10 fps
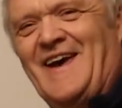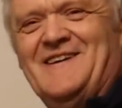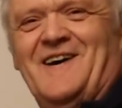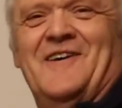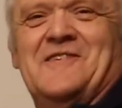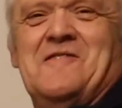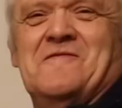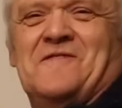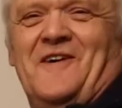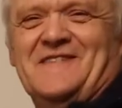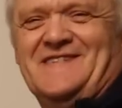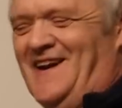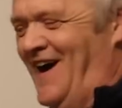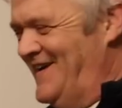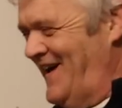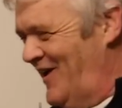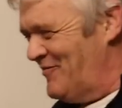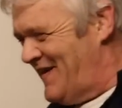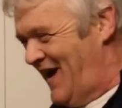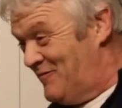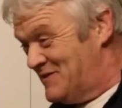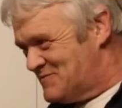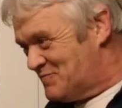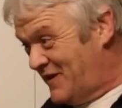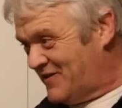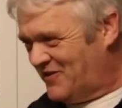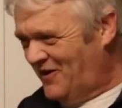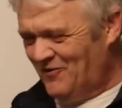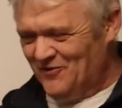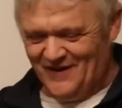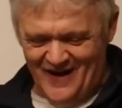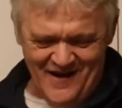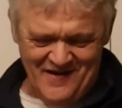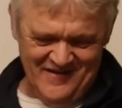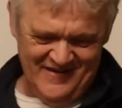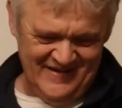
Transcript: we're getting 149 RPM, which is pretty cool, eh?